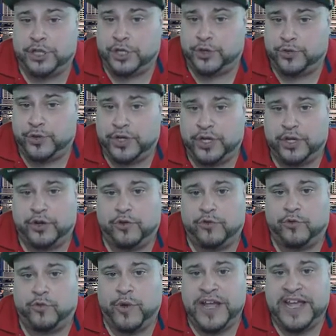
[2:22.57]
Lowe
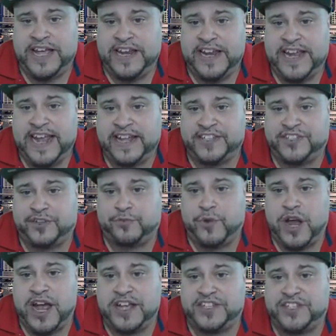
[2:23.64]
weigh in against the
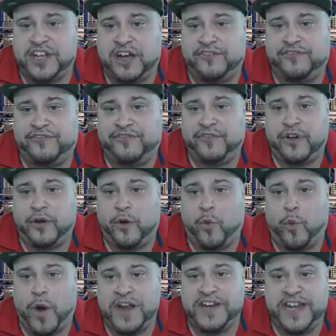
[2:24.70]
rise of
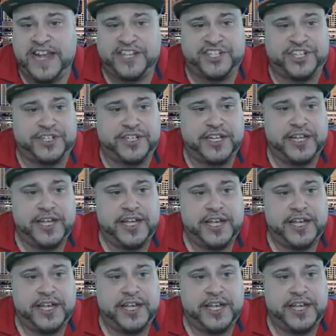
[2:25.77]
one nation,